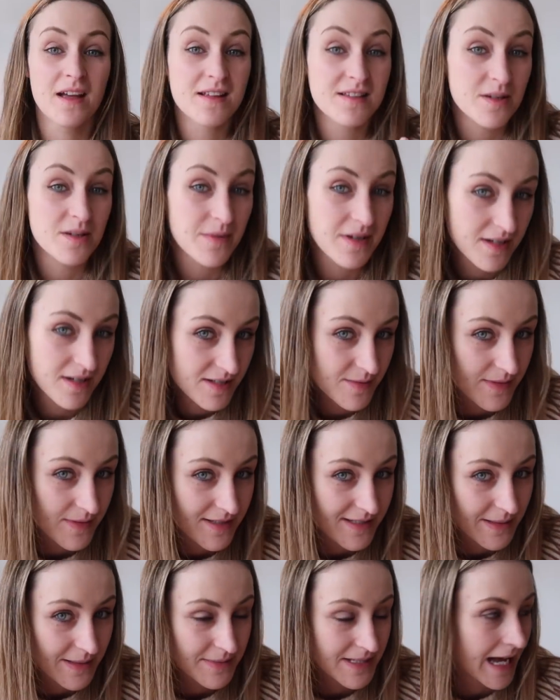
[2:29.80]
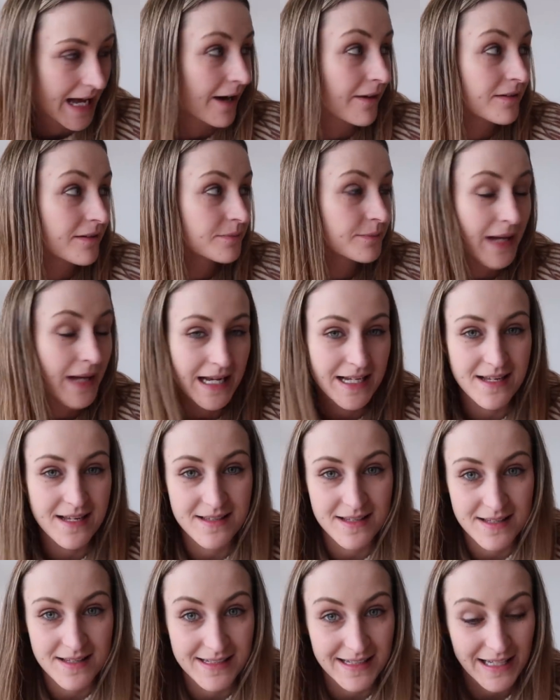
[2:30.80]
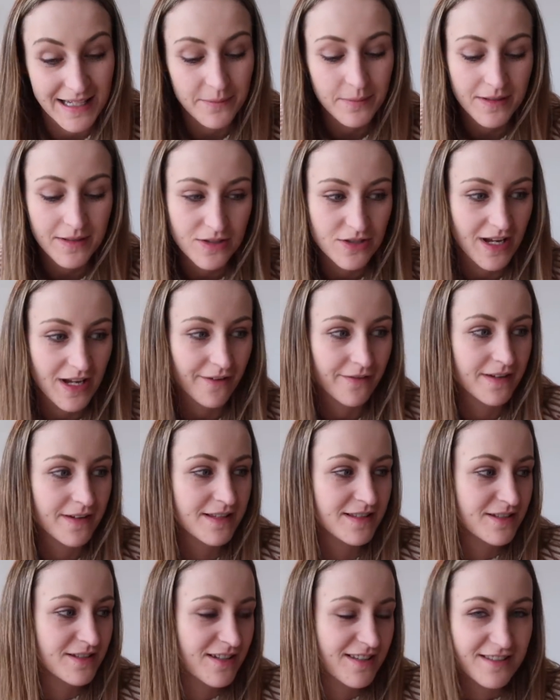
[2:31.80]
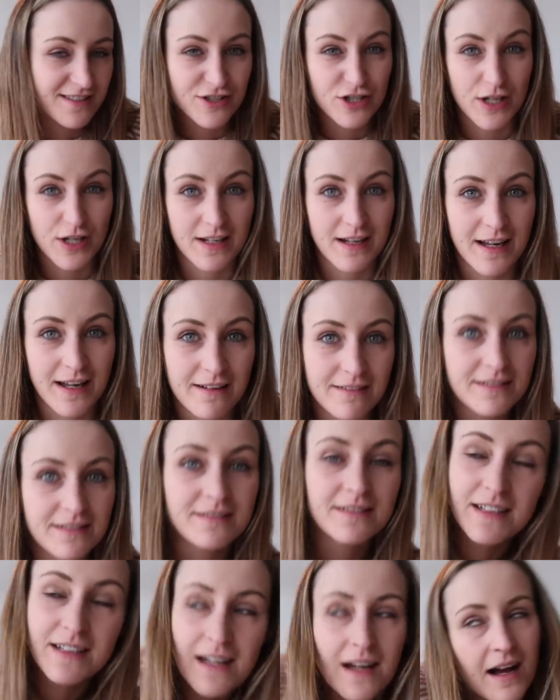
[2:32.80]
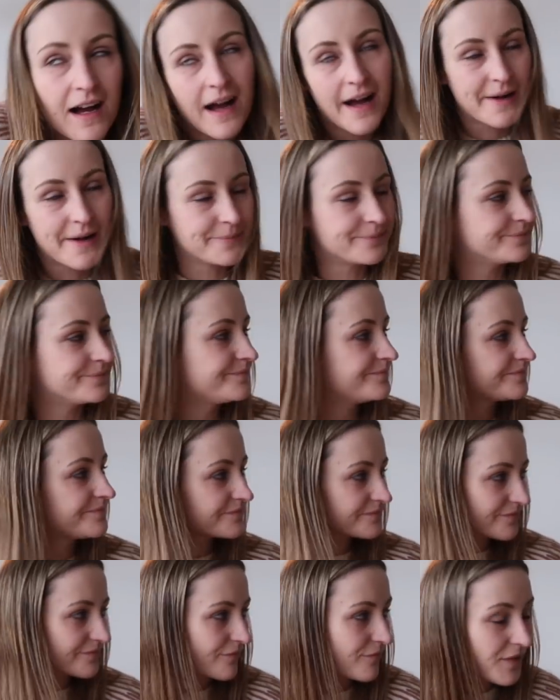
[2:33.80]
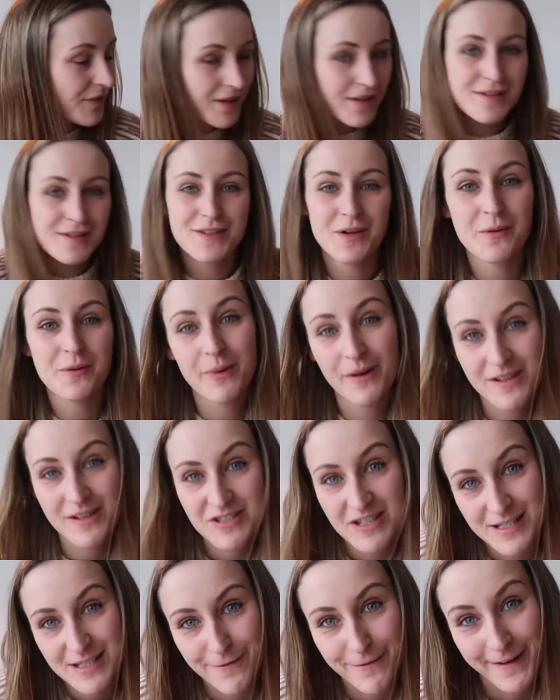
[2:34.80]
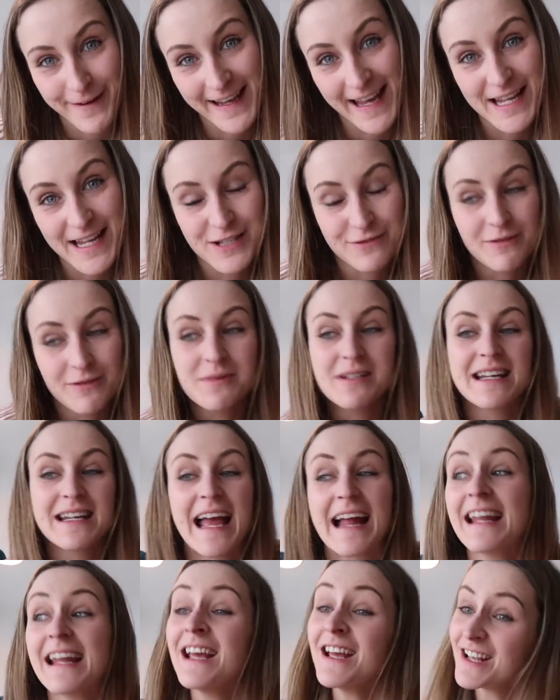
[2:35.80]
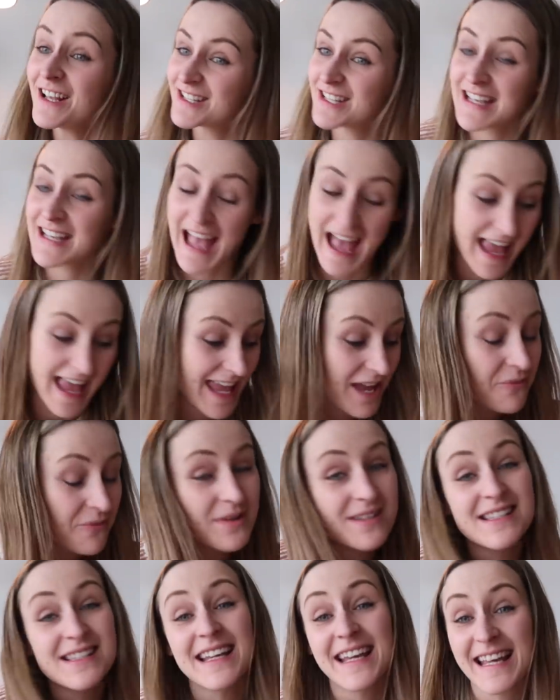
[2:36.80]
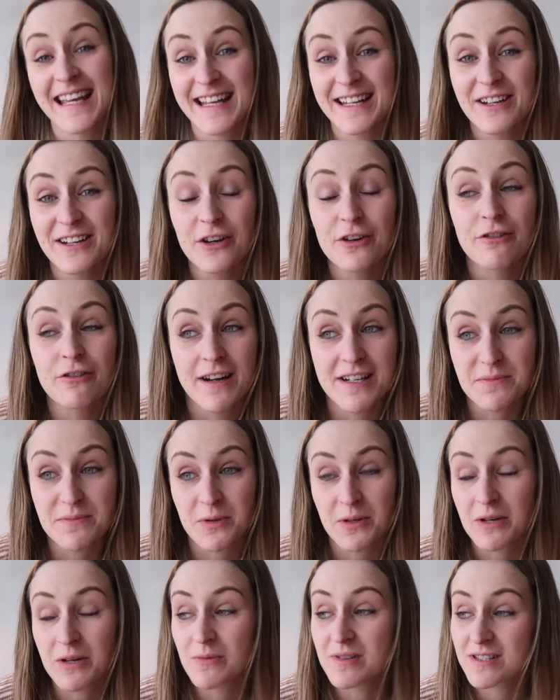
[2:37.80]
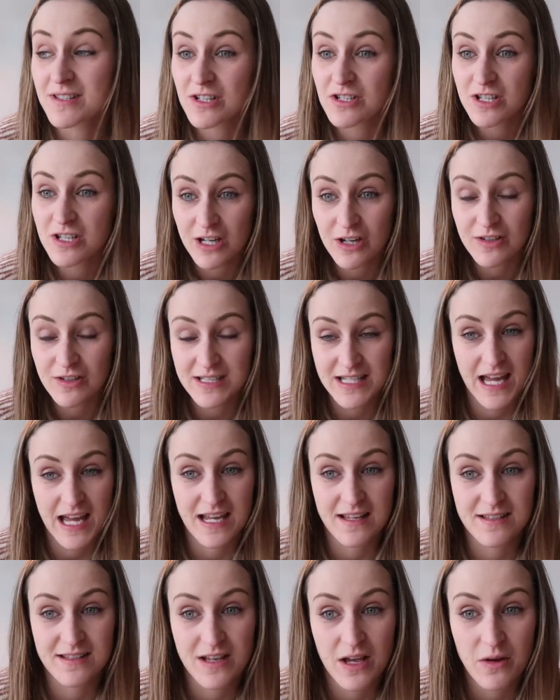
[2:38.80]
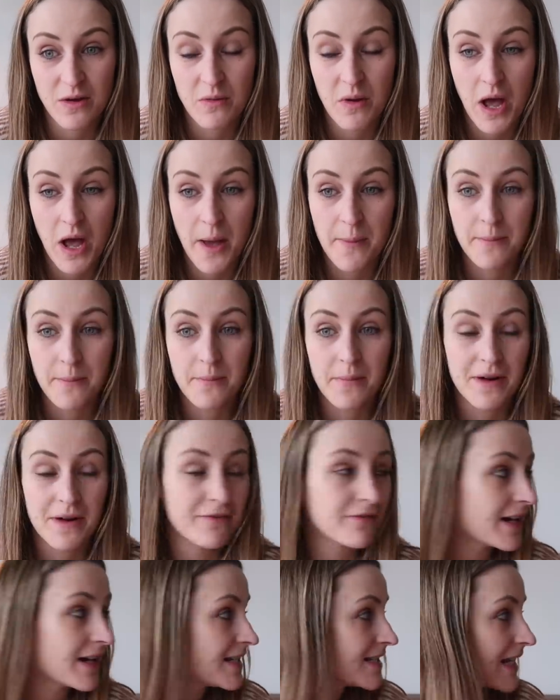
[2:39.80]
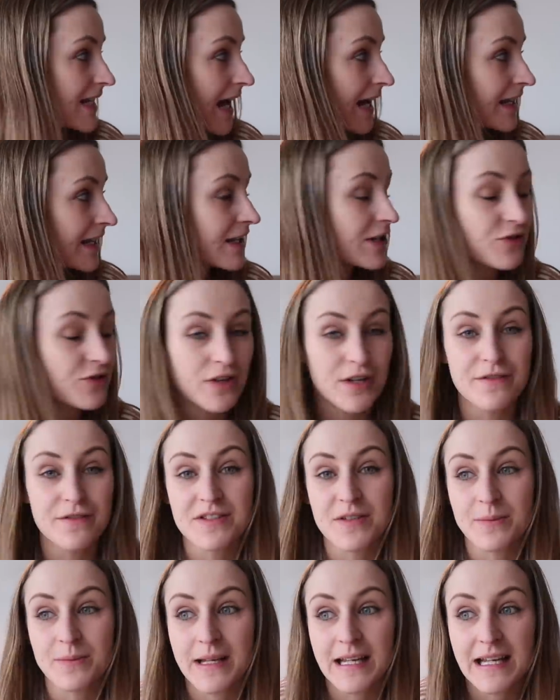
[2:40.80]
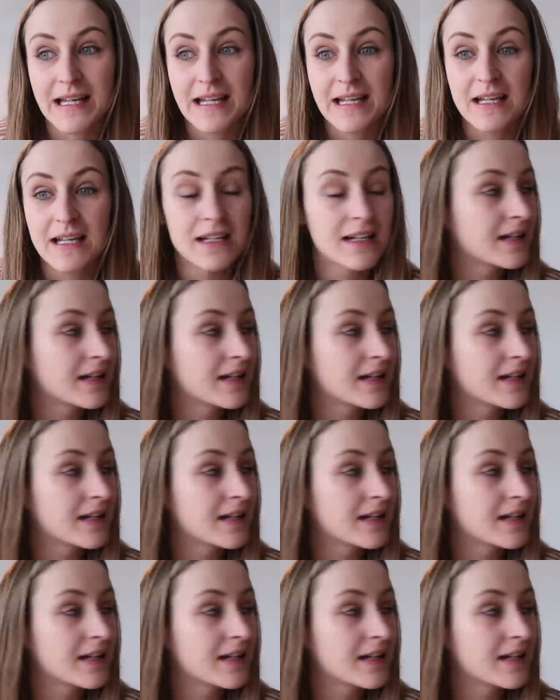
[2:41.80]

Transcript: So my husband's nipped out, Penny's asleep, Jeff is just chilling out. Um, so apologies if I get interrupted again. So yeah, it was incredible. It was such a long day. So um, my friend Anna drove to me.